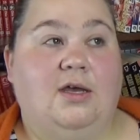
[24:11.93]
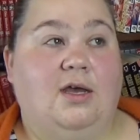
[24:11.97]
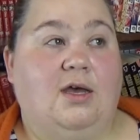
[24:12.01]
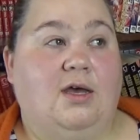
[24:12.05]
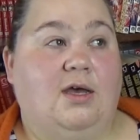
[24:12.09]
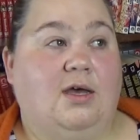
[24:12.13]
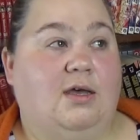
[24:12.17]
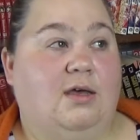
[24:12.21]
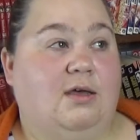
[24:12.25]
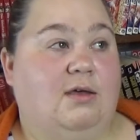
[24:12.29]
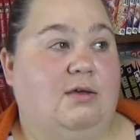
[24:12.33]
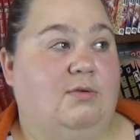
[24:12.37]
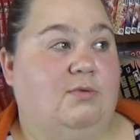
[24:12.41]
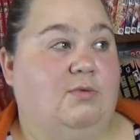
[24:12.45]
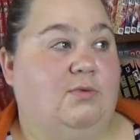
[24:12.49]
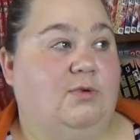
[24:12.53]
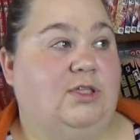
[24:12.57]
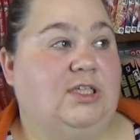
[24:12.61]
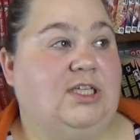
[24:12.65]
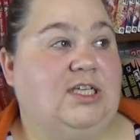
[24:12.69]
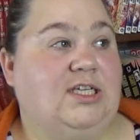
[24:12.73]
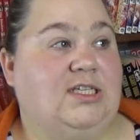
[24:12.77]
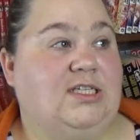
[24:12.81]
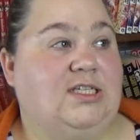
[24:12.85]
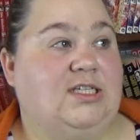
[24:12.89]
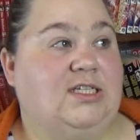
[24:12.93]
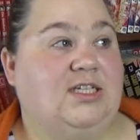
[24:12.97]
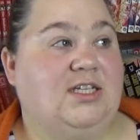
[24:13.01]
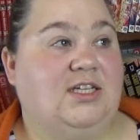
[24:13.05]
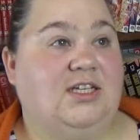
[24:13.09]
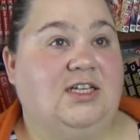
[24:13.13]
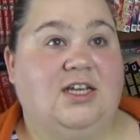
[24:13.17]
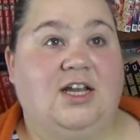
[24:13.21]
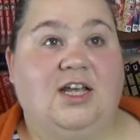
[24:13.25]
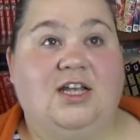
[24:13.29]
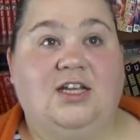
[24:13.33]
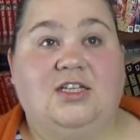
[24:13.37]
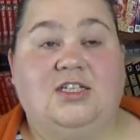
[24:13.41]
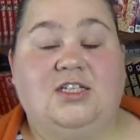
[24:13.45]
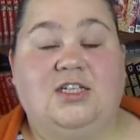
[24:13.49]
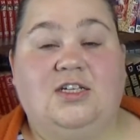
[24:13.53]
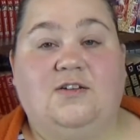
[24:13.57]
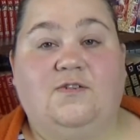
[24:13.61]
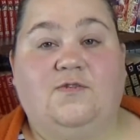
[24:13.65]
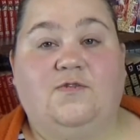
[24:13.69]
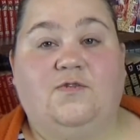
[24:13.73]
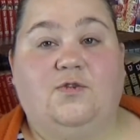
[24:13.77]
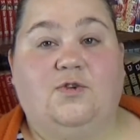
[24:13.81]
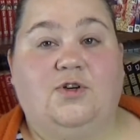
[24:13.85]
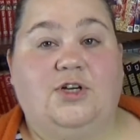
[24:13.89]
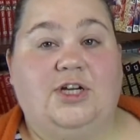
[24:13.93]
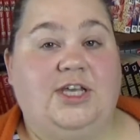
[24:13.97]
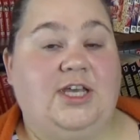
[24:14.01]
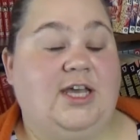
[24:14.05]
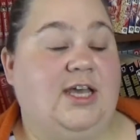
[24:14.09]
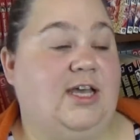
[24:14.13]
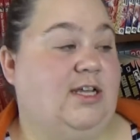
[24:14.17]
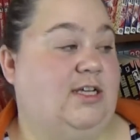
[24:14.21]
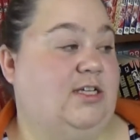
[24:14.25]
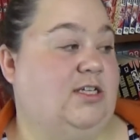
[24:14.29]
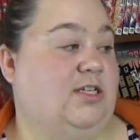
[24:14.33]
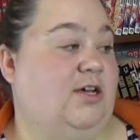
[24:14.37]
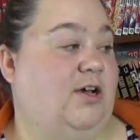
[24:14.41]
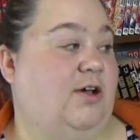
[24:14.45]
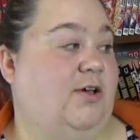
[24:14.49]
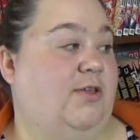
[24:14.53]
released in 1948,